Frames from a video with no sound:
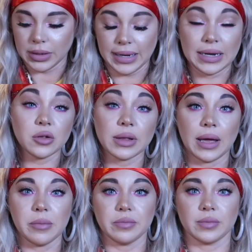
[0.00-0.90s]
And I know
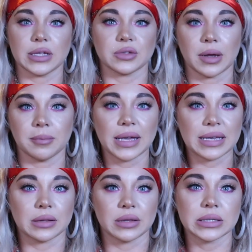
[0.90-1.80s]
that. That's why I'm
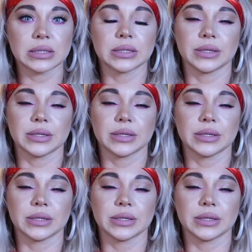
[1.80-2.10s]
making this.